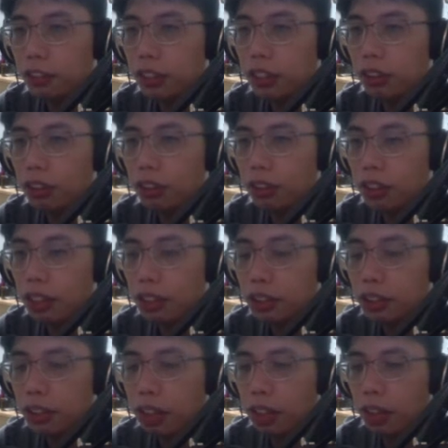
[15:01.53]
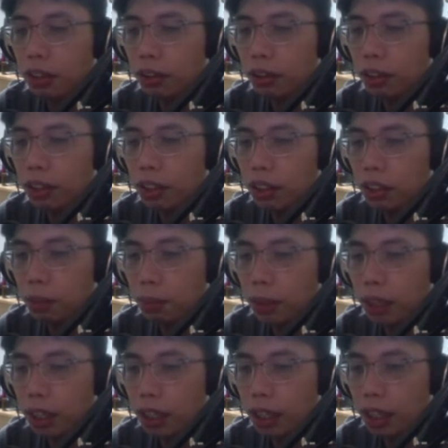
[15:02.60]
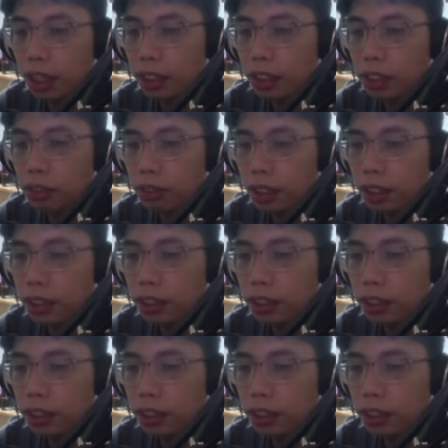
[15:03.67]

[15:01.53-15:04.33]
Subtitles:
no connection error, you may add this one